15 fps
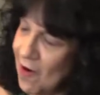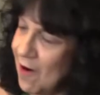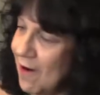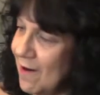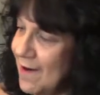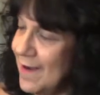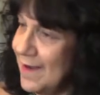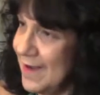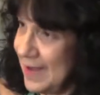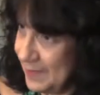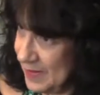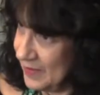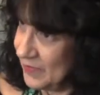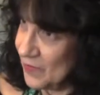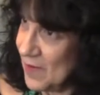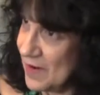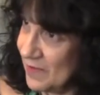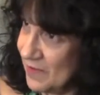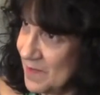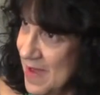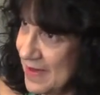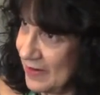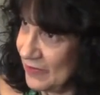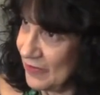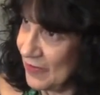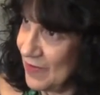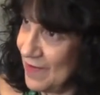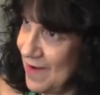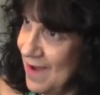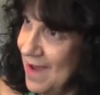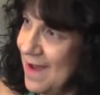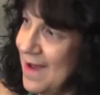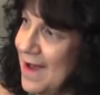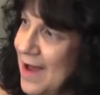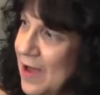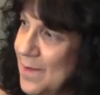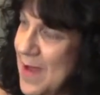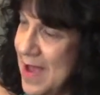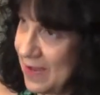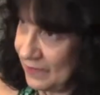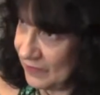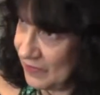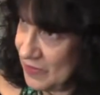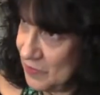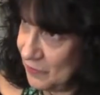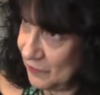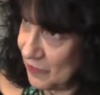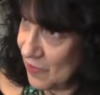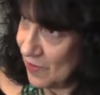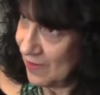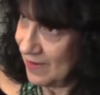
our administrative manager out to Utah.